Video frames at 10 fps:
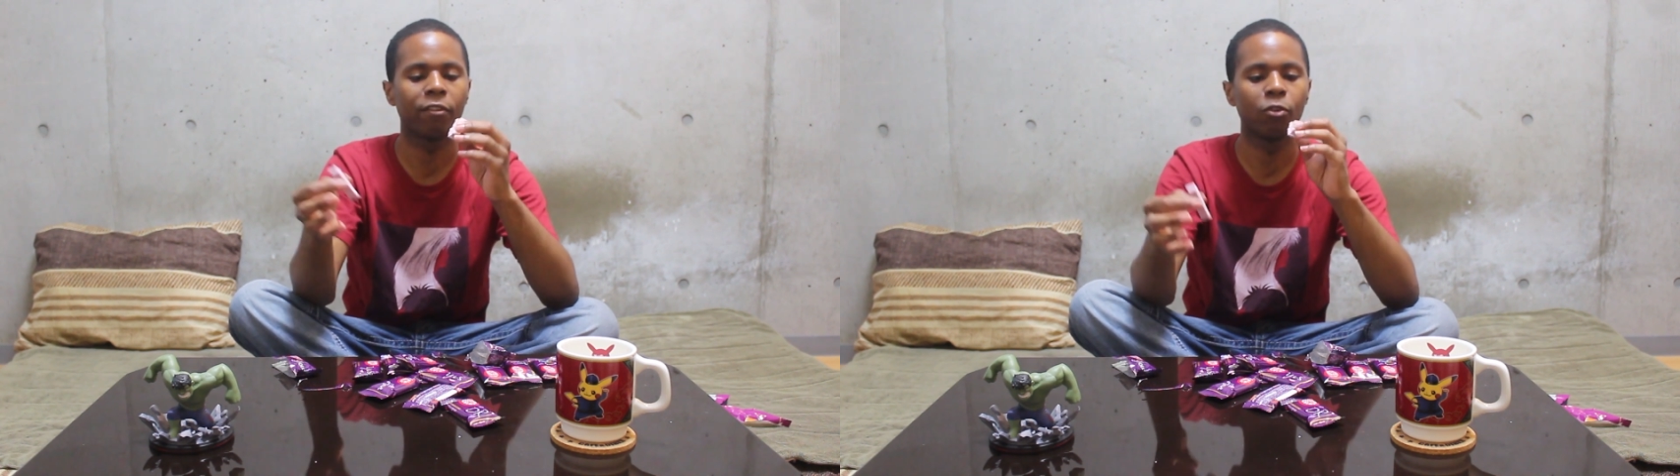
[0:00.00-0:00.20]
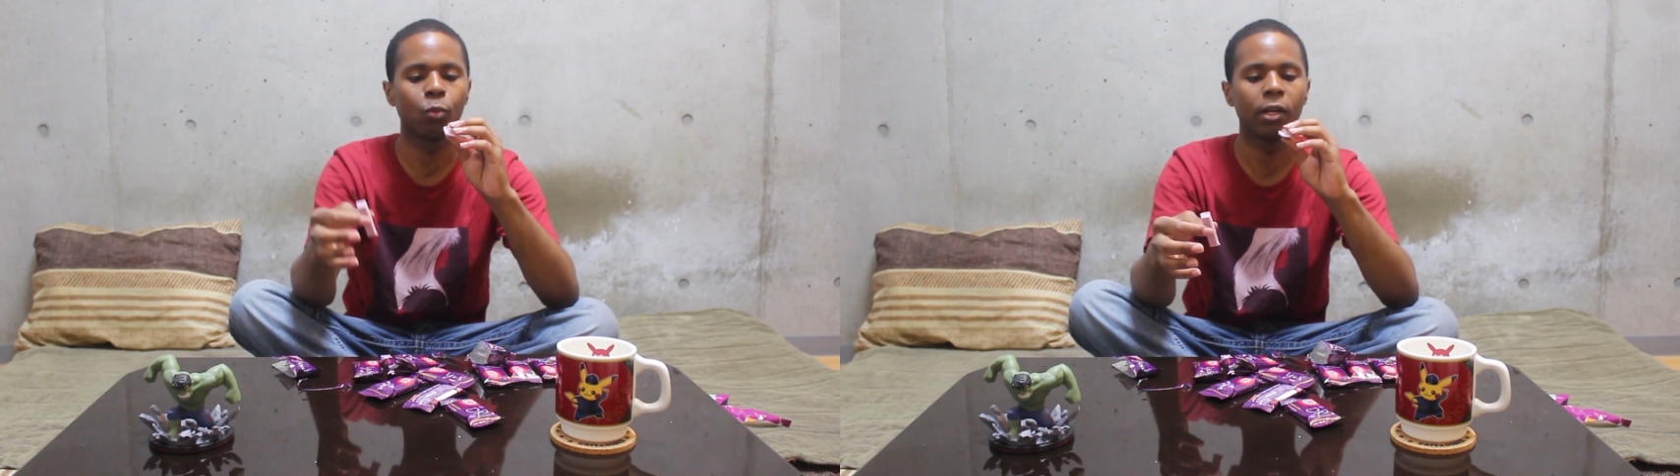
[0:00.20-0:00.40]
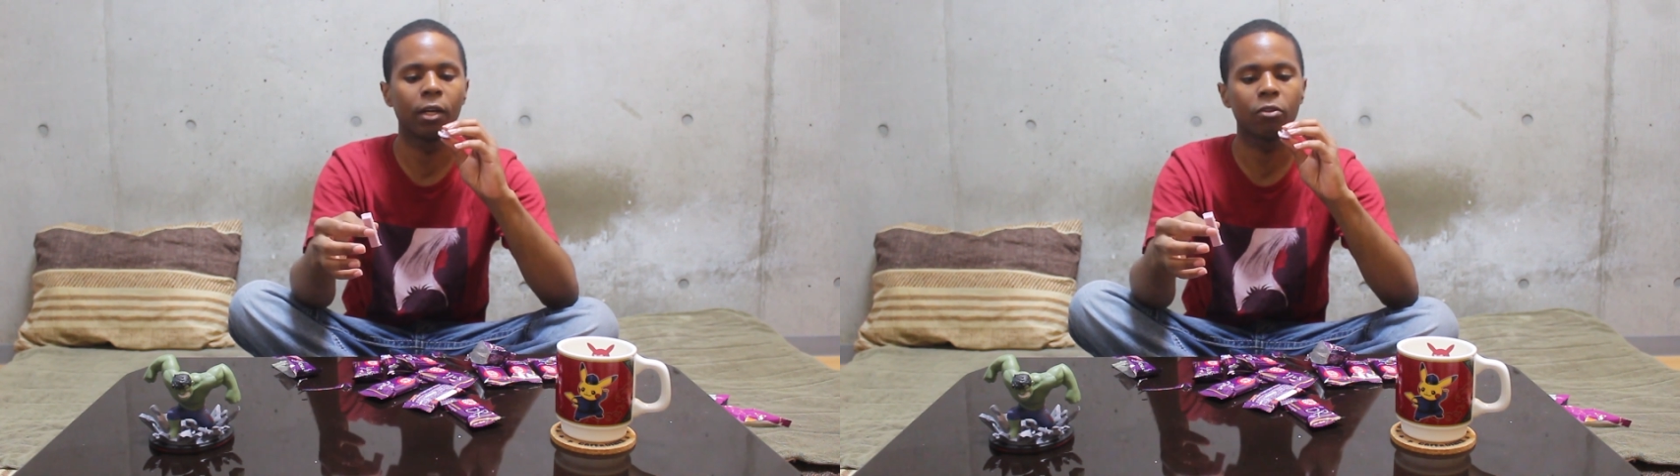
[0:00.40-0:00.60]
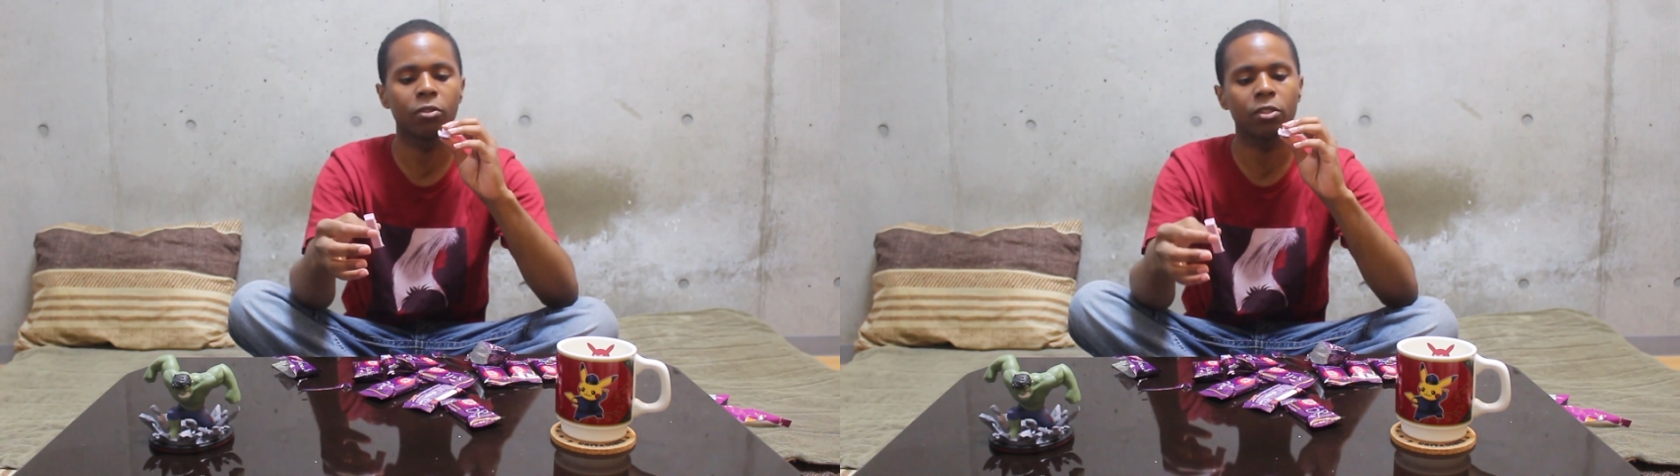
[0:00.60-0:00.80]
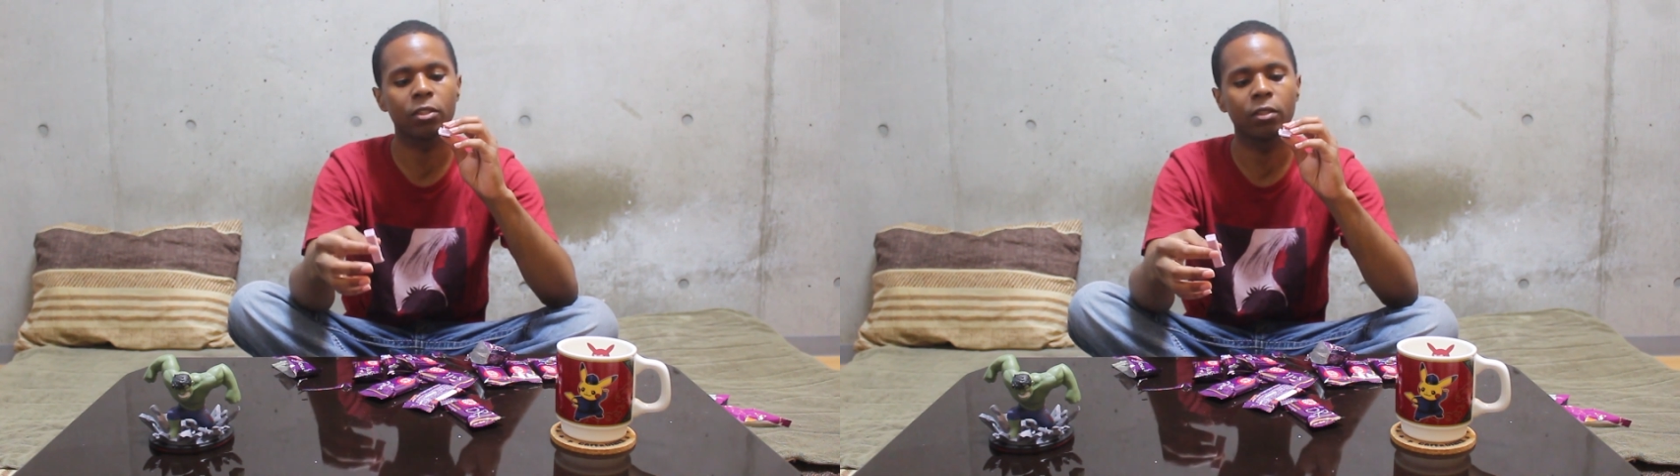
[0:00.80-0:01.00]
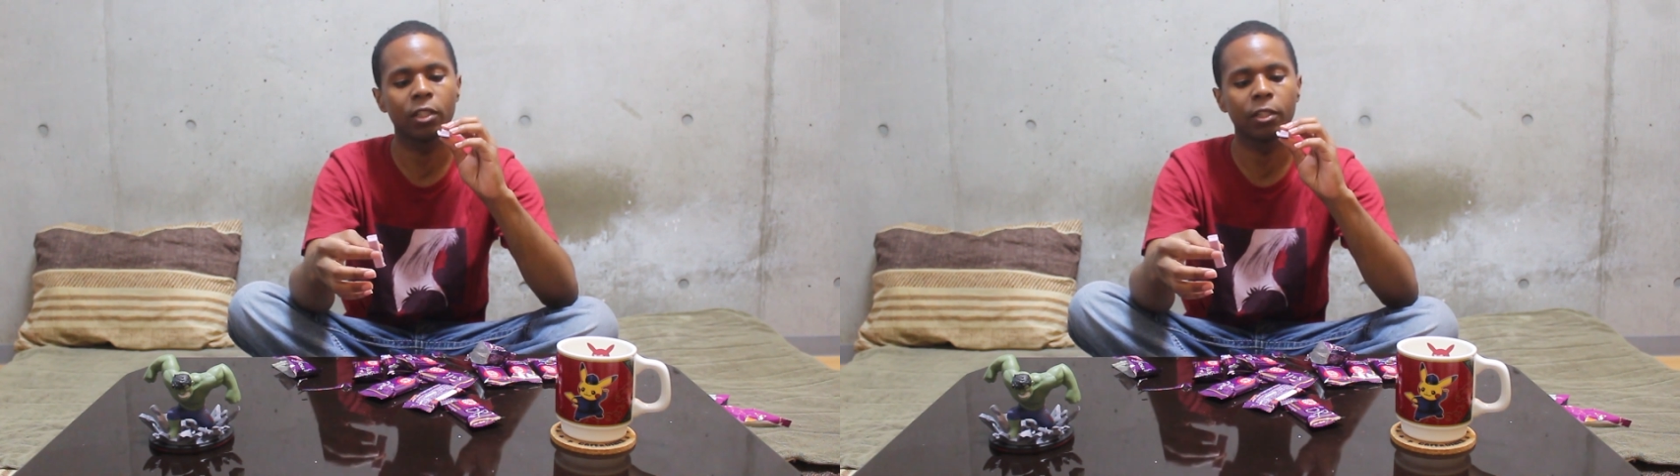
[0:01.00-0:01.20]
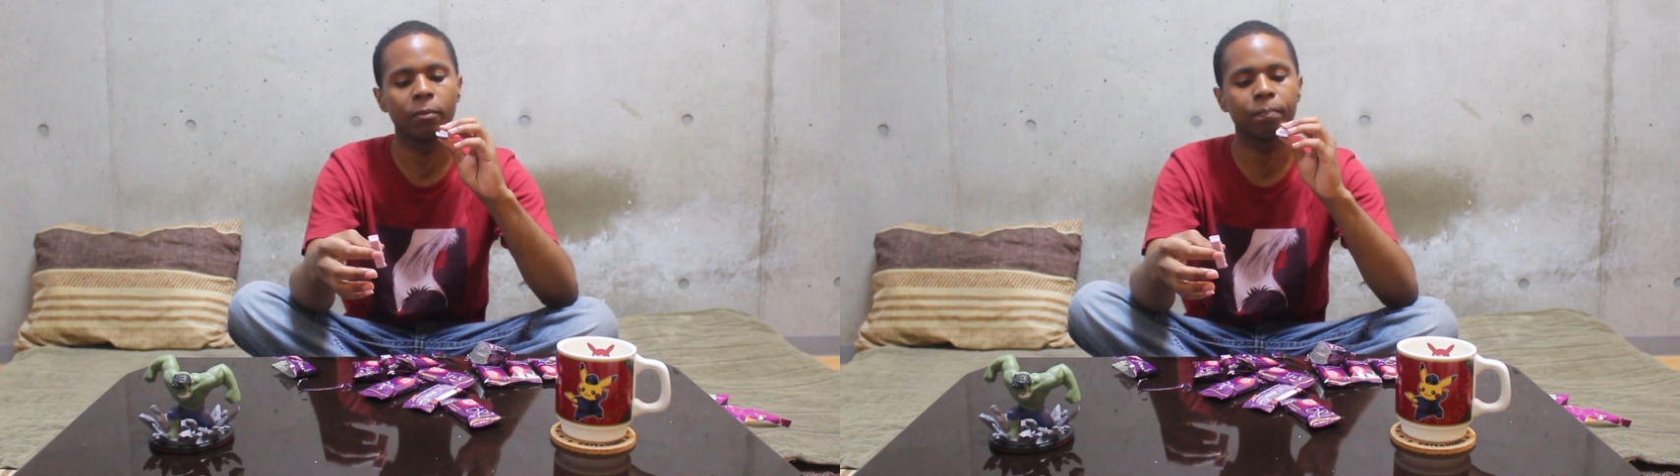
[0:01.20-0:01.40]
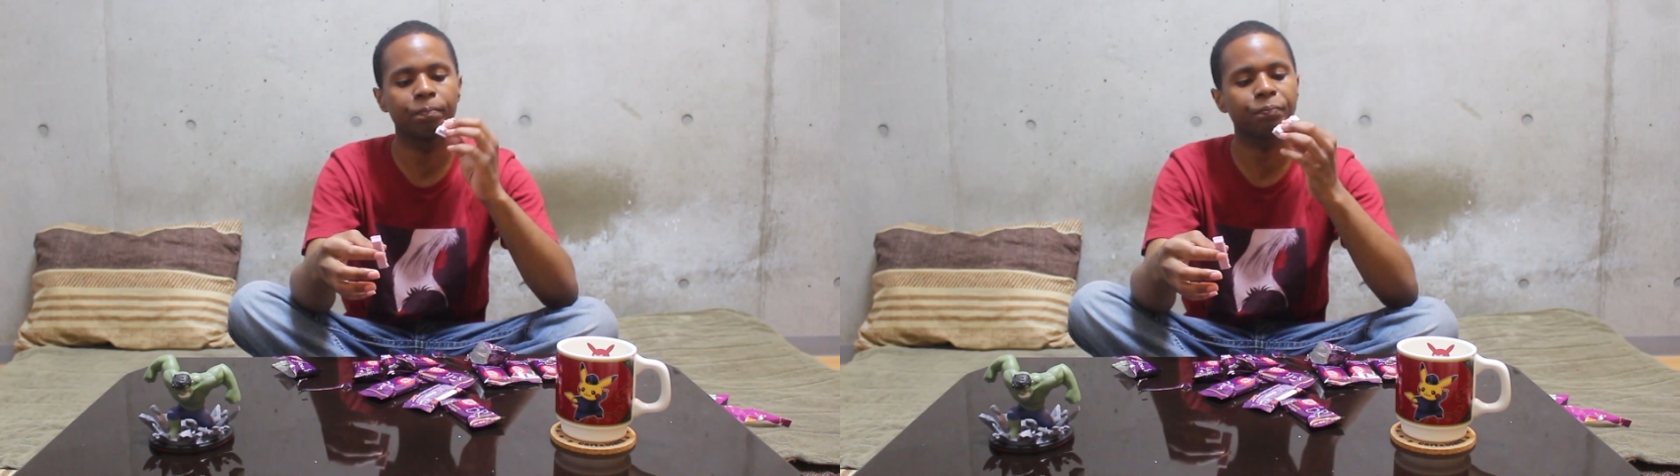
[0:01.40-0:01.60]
everyone else, and